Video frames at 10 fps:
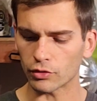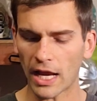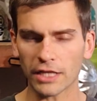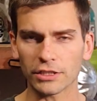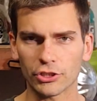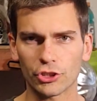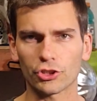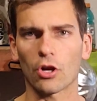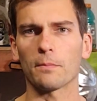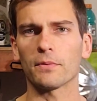actually
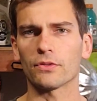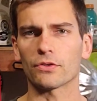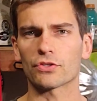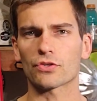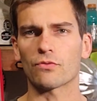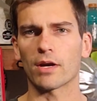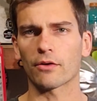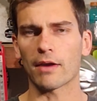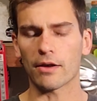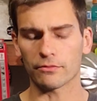sharpen their square
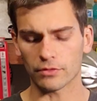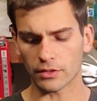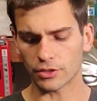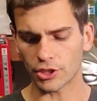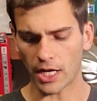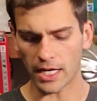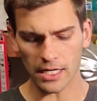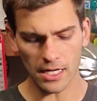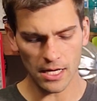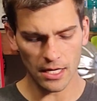ground
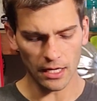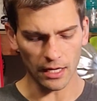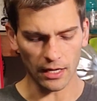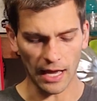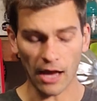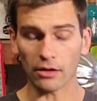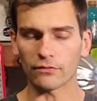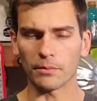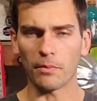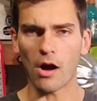chain out of
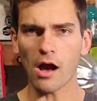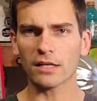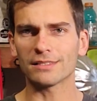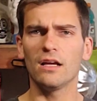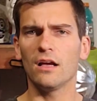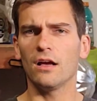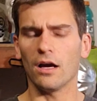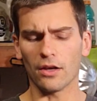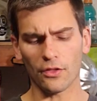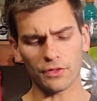the box.
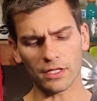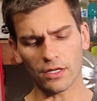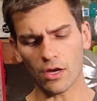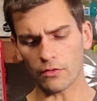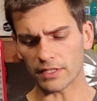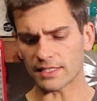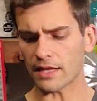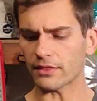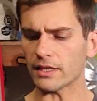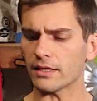Another thing to note is
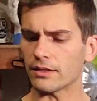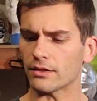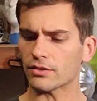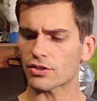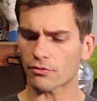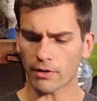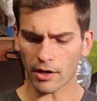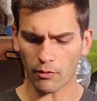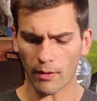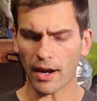that the
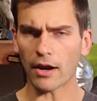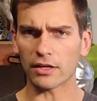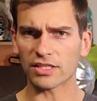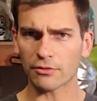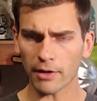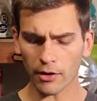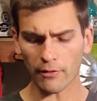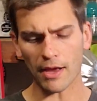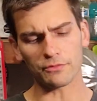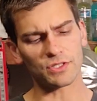square
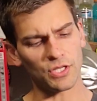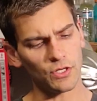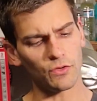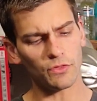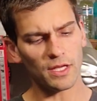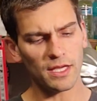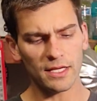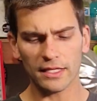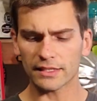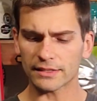ground tooth
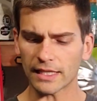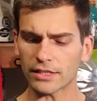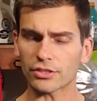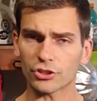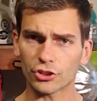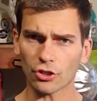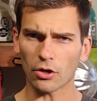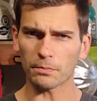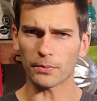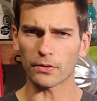stays
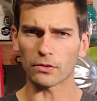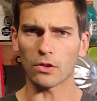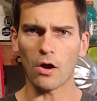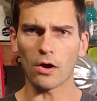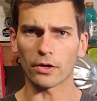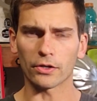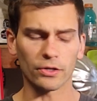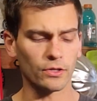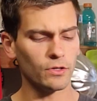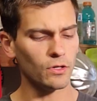sharper
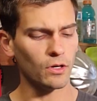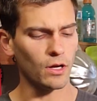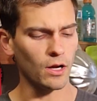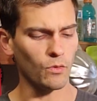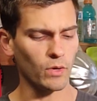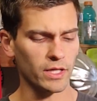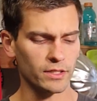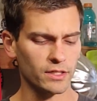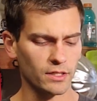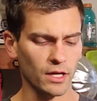longer when
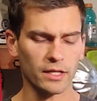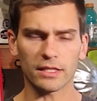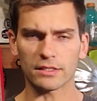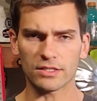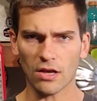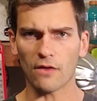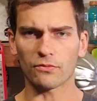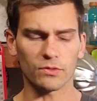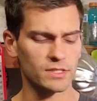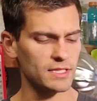cutting in
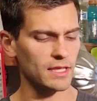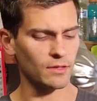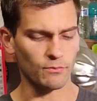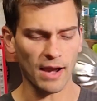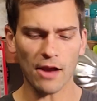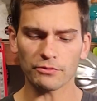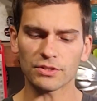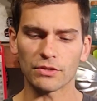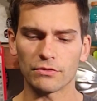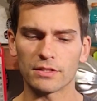softwoods than the round
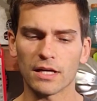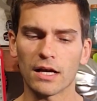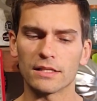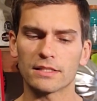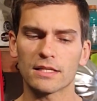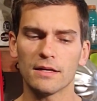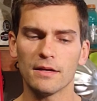tooth does.